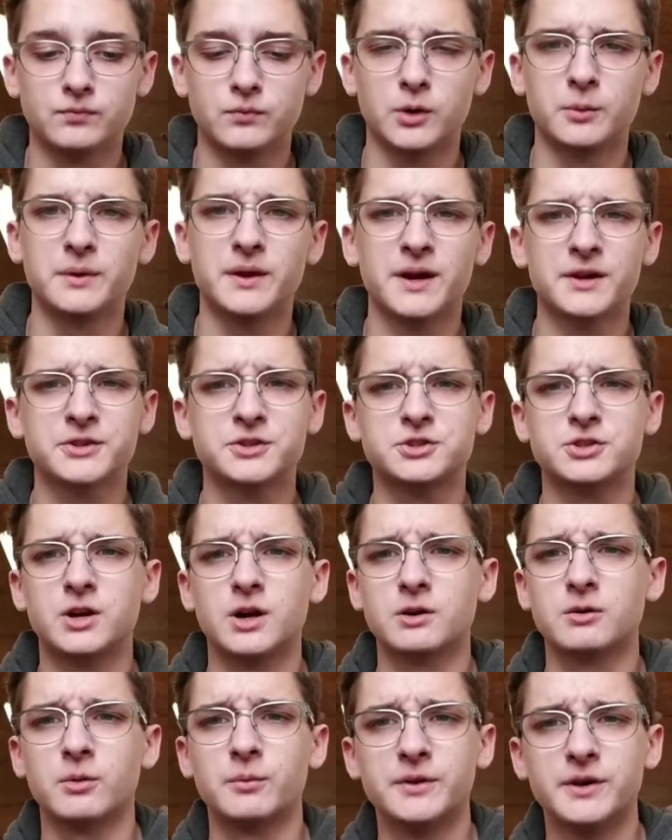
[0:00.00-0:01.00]
when we got the
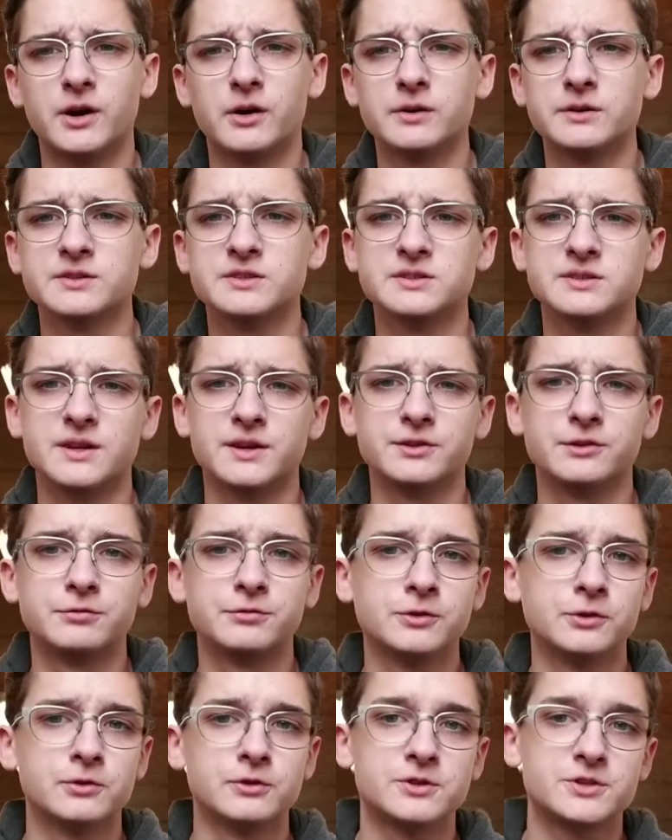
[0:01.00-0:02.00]
truck, what we noticed is that
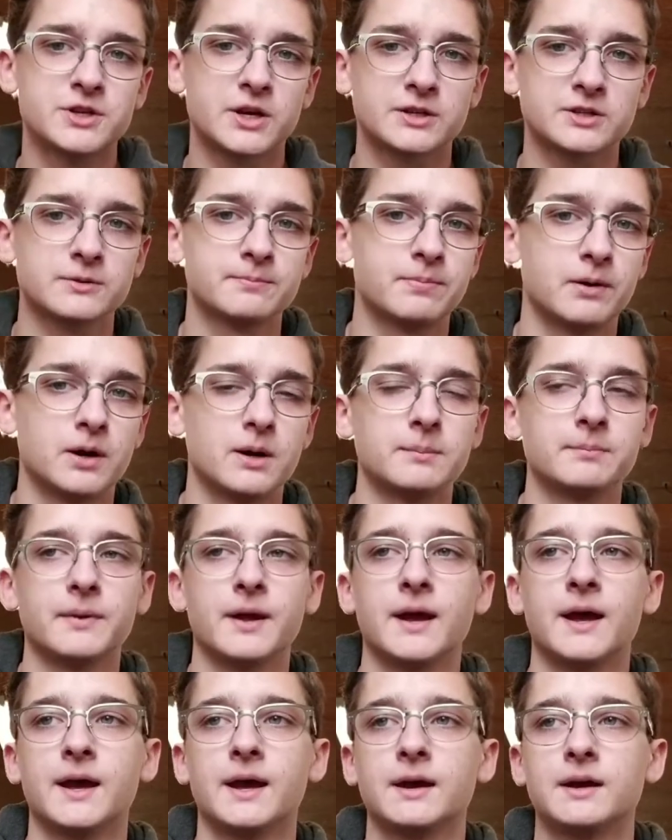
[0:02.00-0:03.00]
the fuel injector
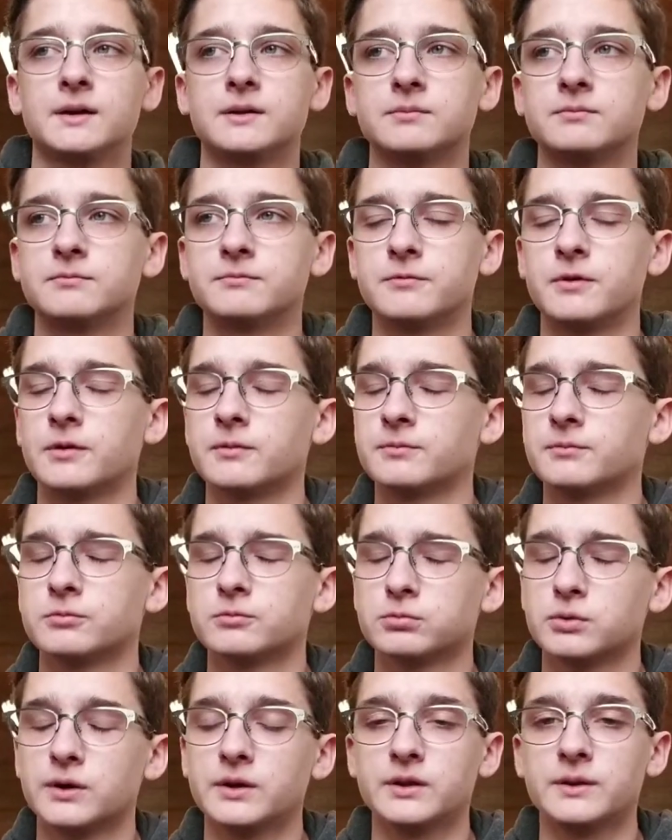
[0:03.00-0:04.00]
pump had a
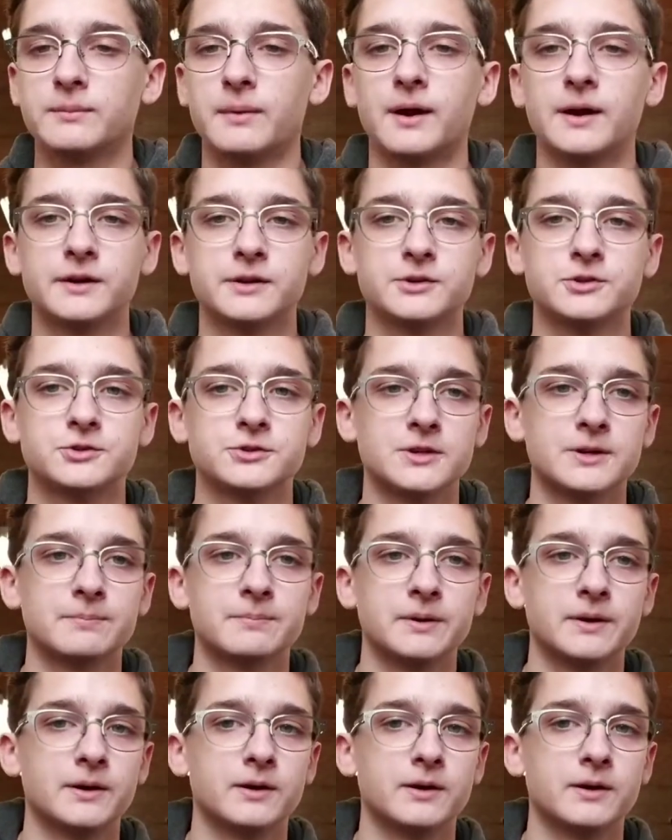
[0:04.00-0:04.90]
really minor drip,